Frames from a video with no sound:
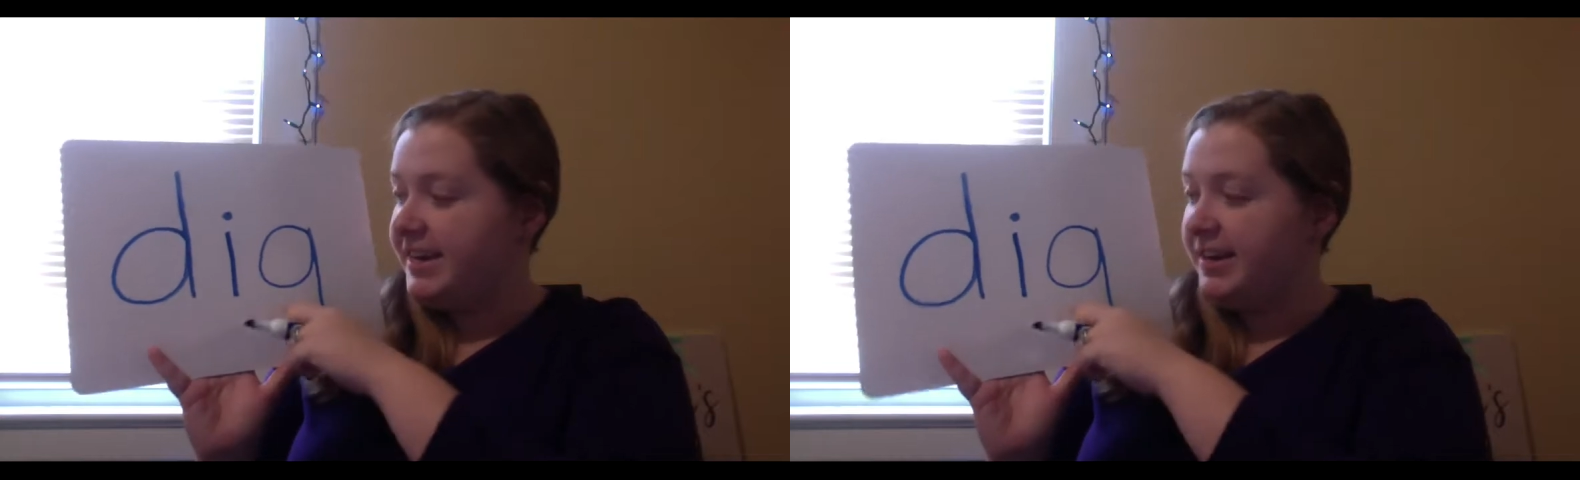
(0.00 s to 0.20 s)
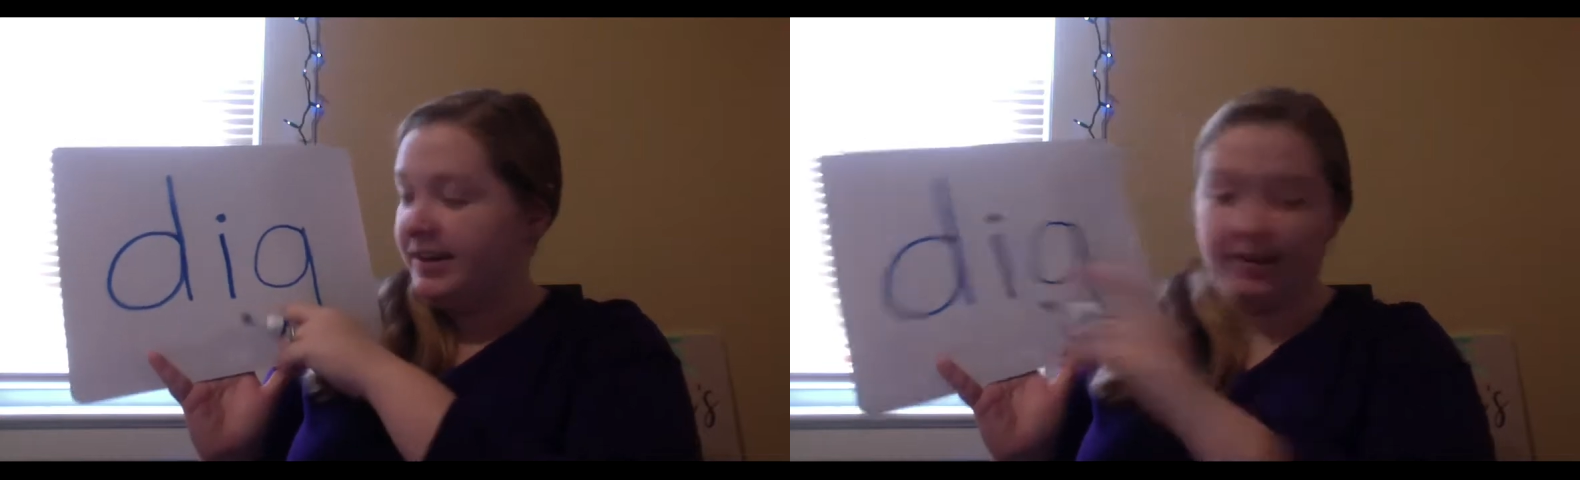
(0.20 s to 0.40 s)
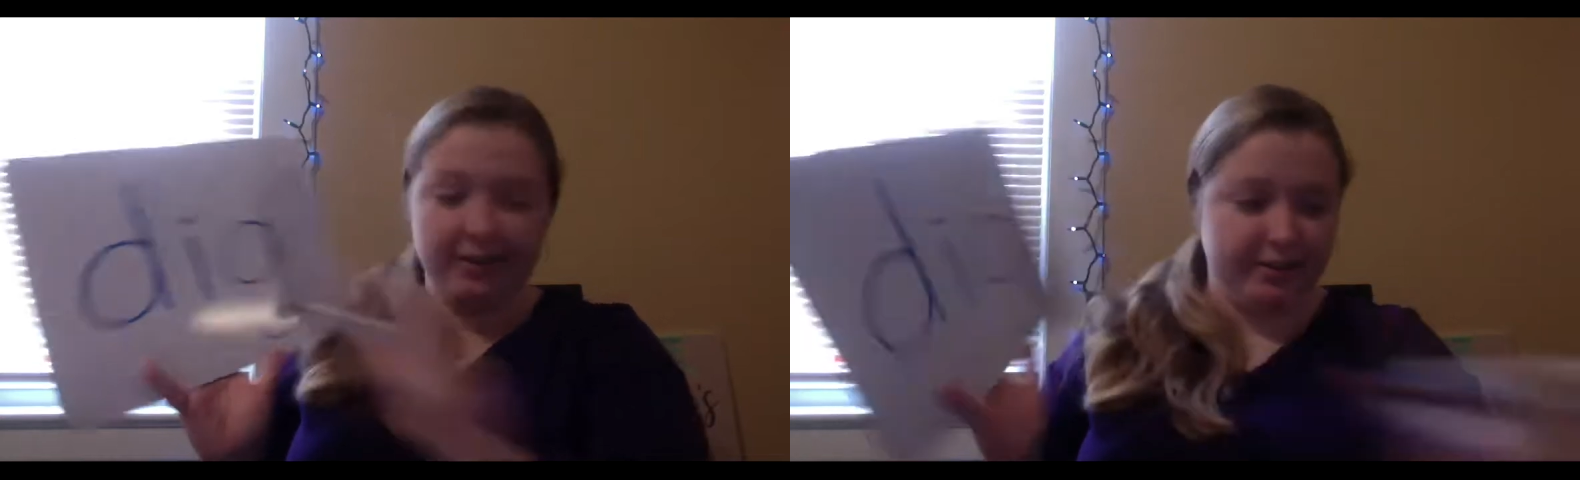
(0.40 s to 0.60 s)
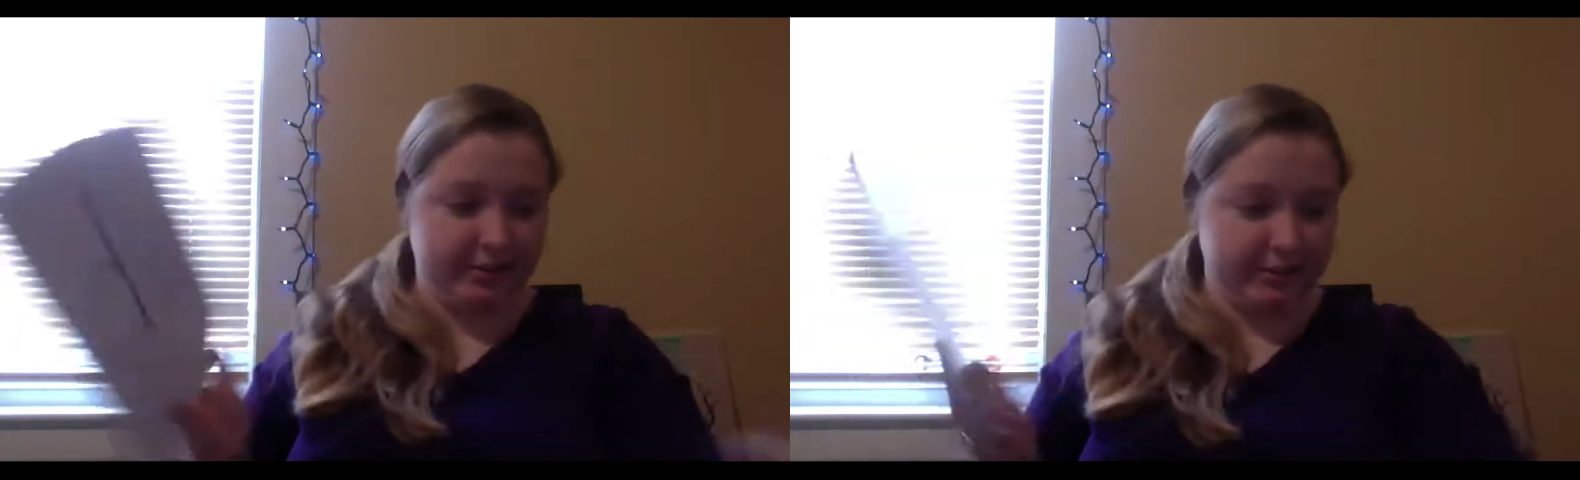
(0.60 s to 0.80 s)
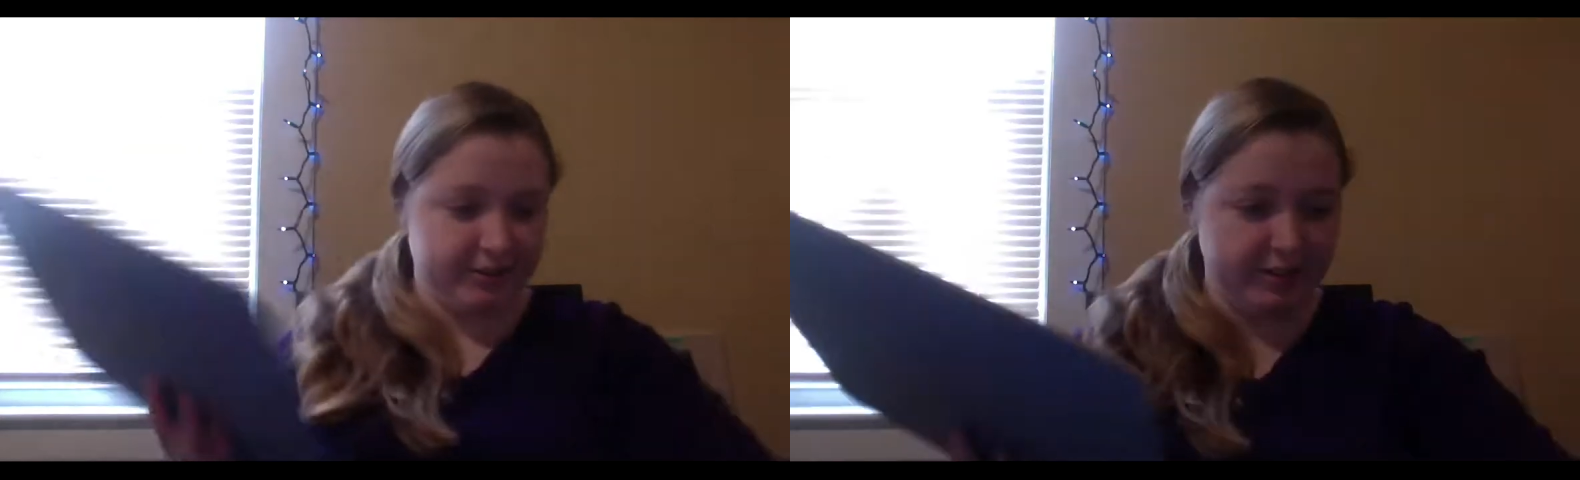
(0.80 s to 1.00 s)

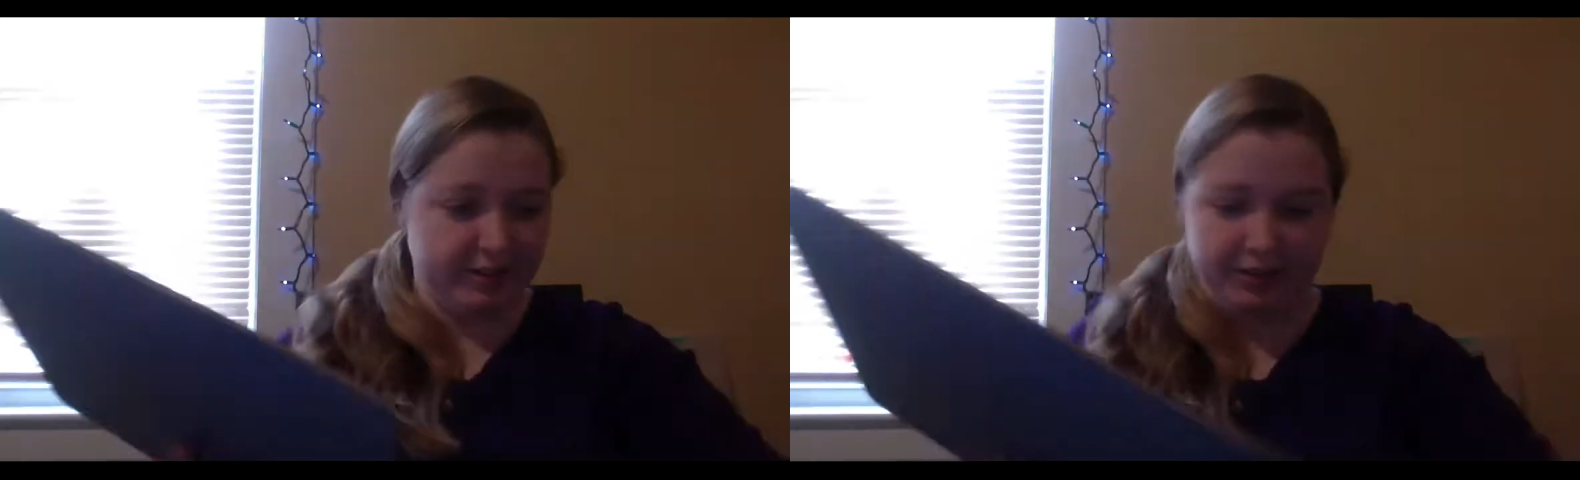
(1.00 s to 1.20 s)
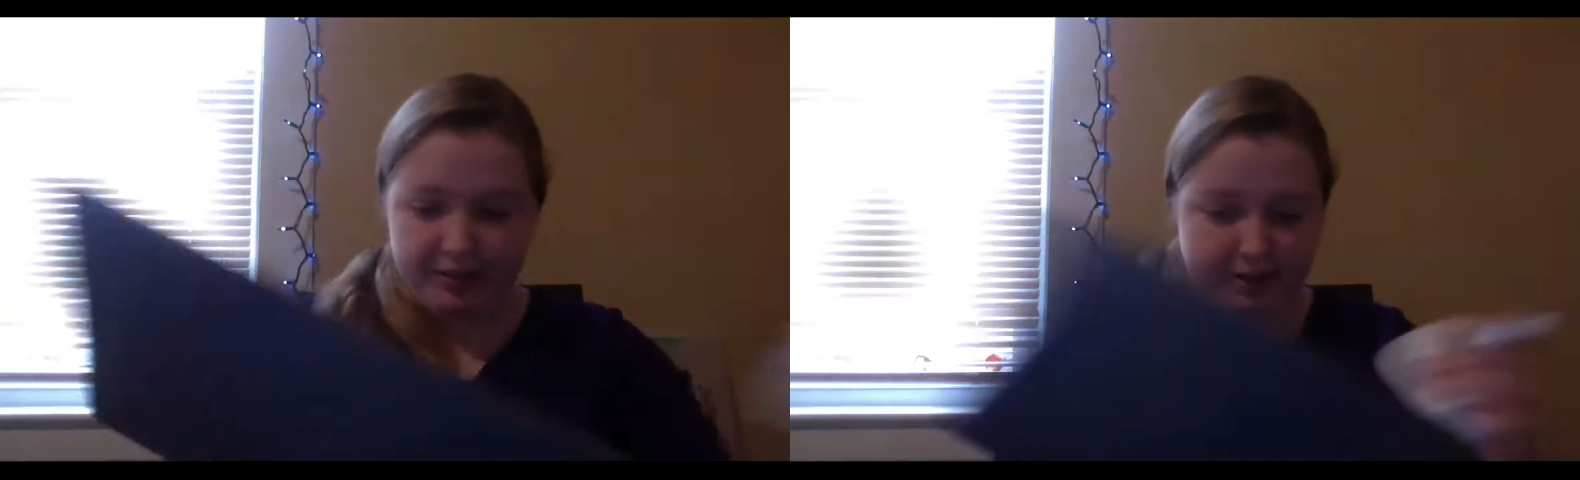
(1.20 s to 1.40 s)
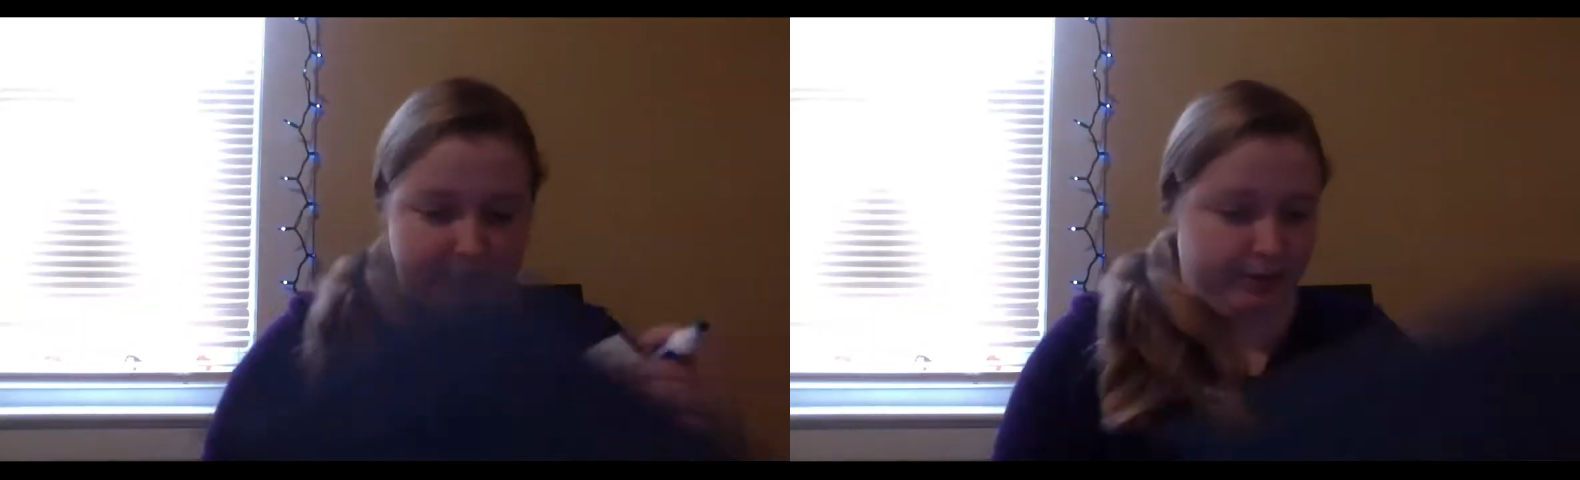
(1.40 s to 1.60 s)
Good job.